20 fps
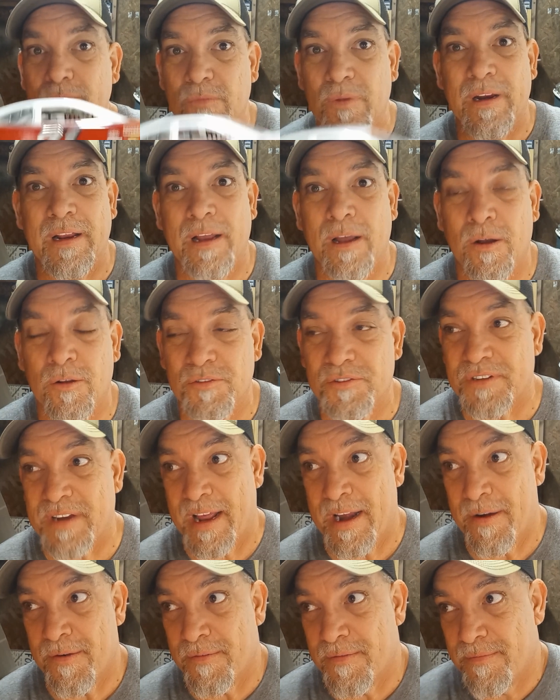what they call
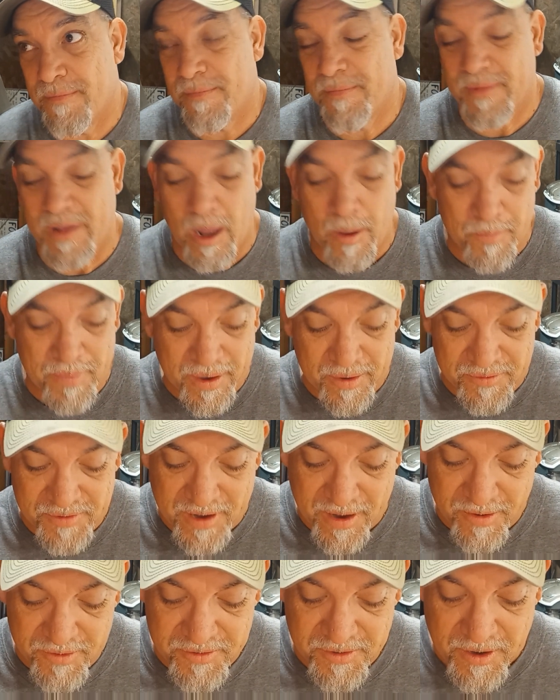standard compound
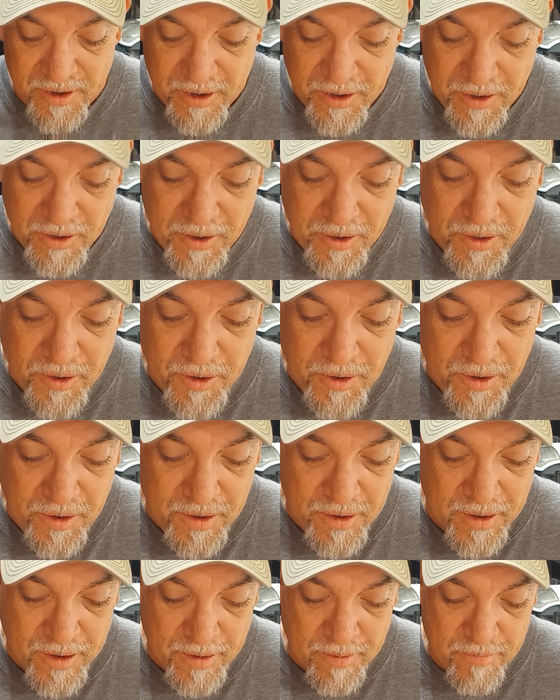tires.
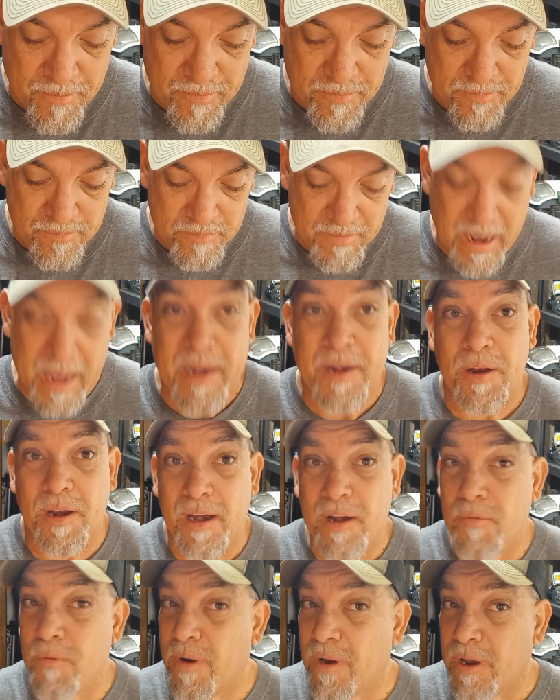And
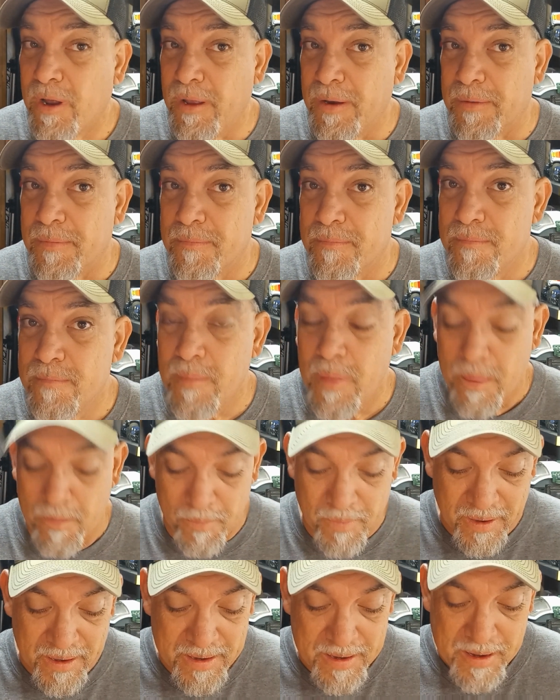it run good,
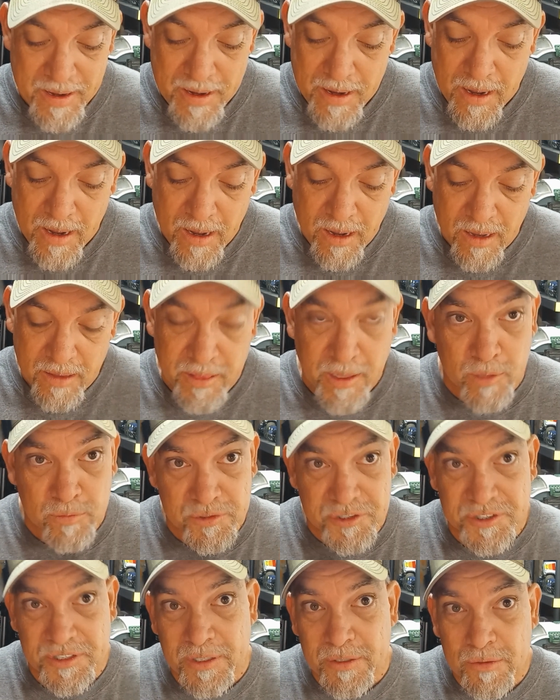but there
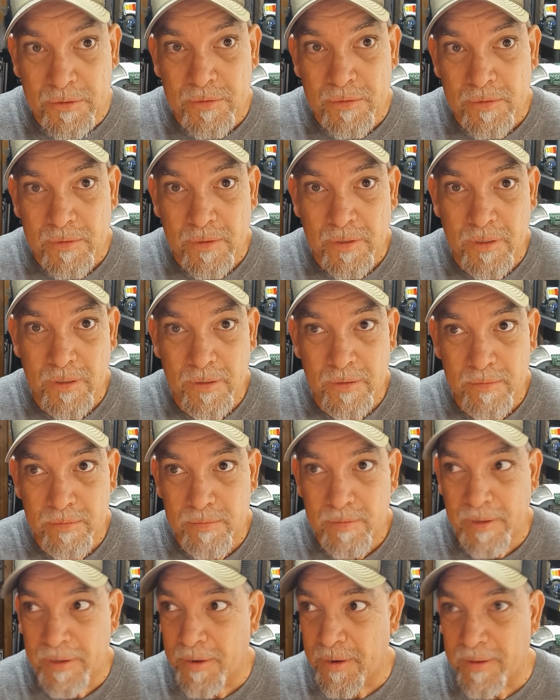was still,
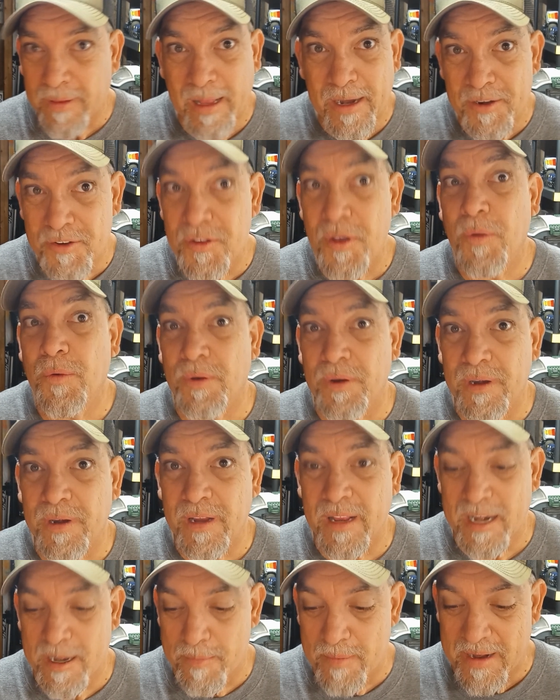a lot of tuning
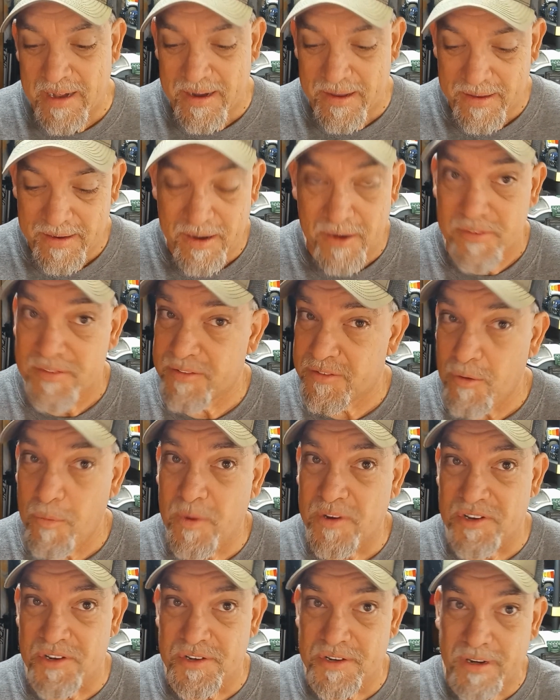needed to be done. There's so
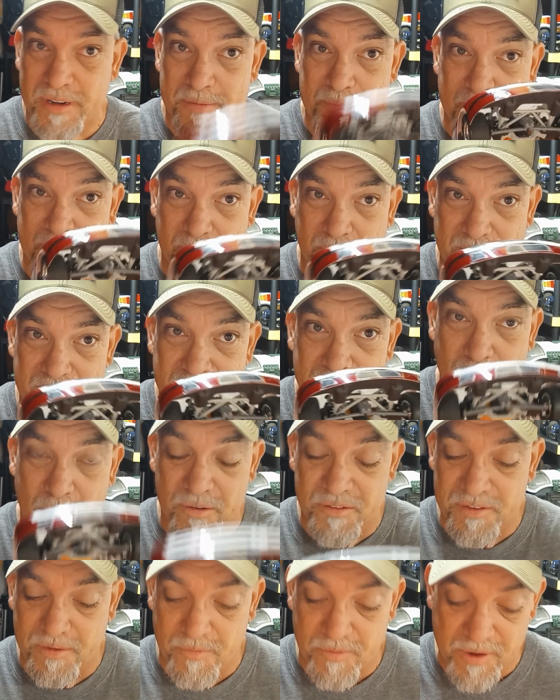much adjustment on this car,
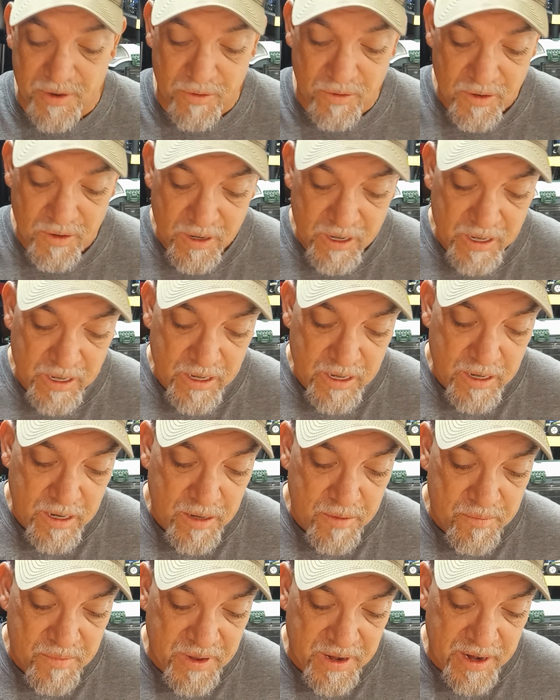it's unreal.
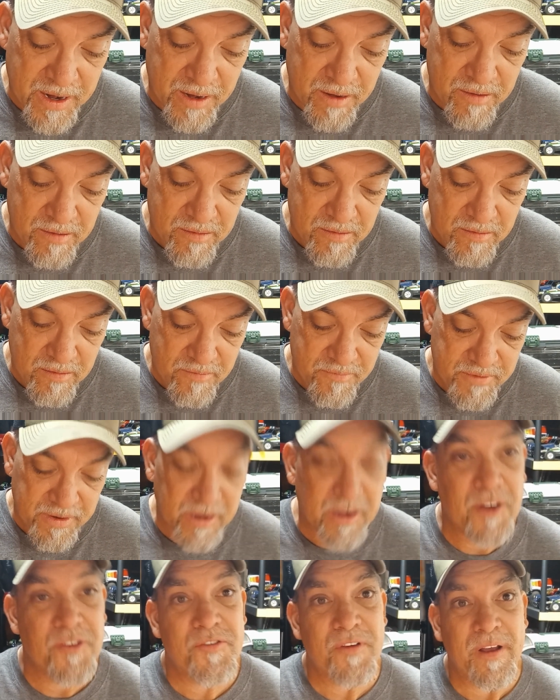But
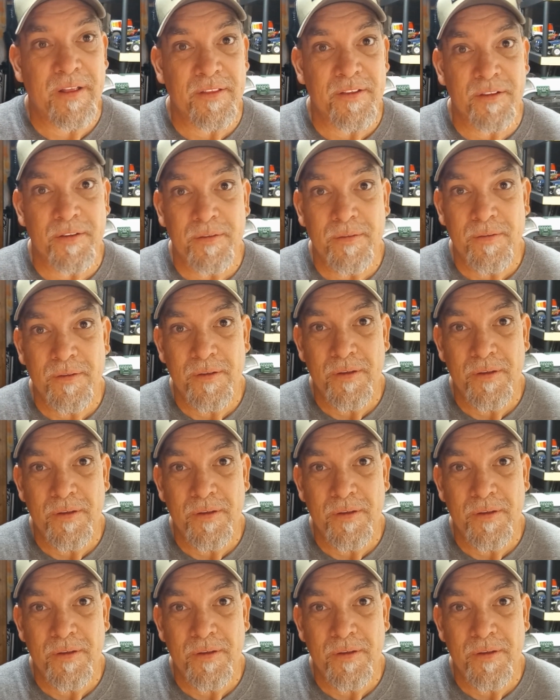figured I'd try the